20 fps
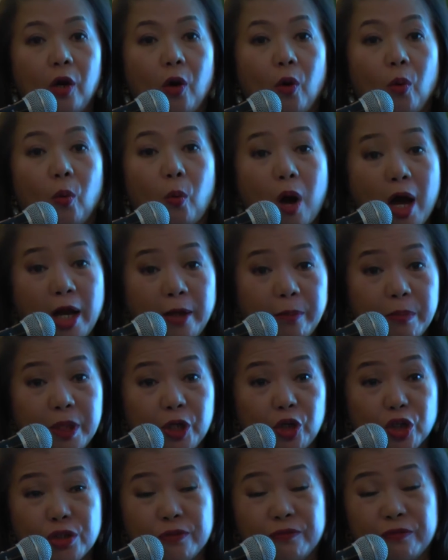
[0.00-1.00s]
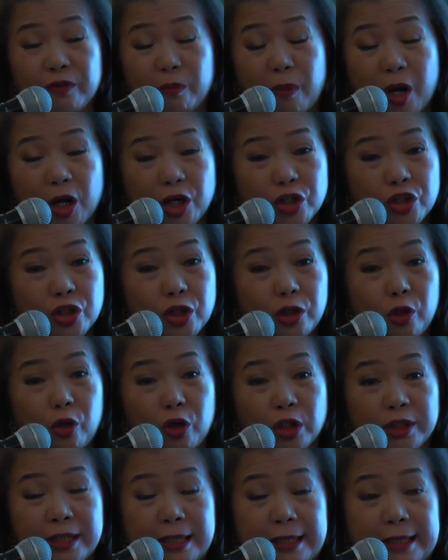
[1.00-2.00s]
One, because of the martial
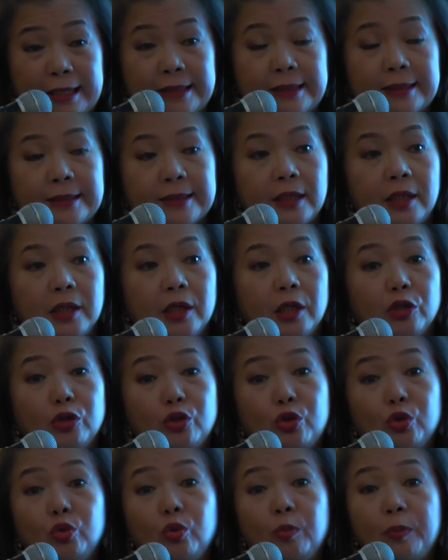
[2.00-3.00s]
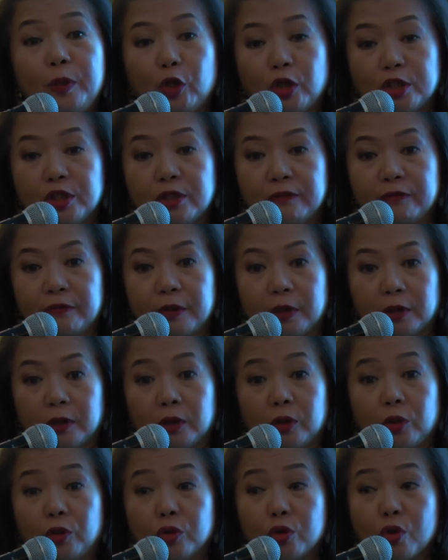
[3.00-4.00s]
law days. Two, because of the
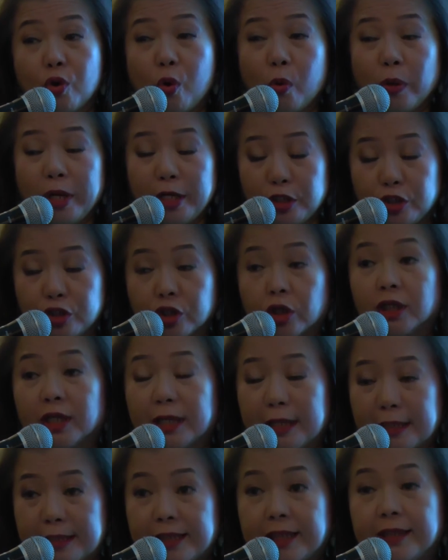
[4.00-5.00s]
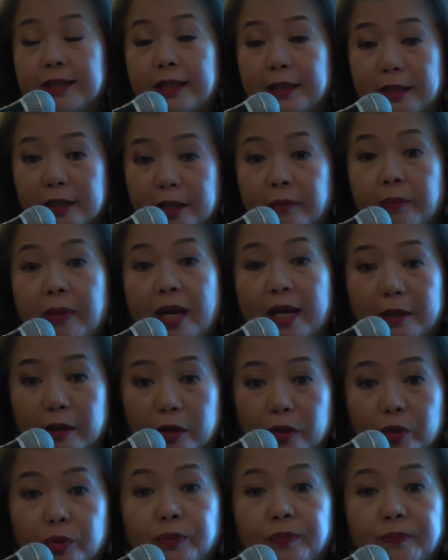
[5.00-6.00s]
growing drug incident in
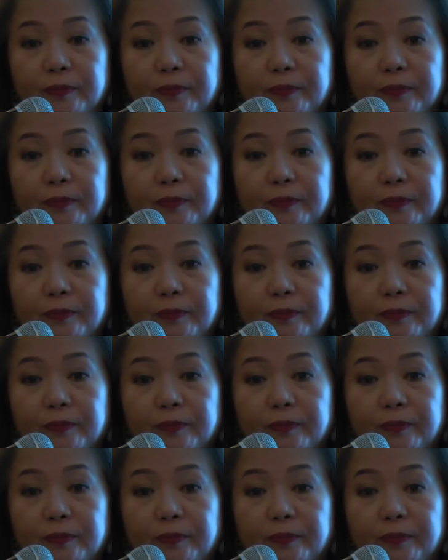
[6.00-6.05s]
Baguio.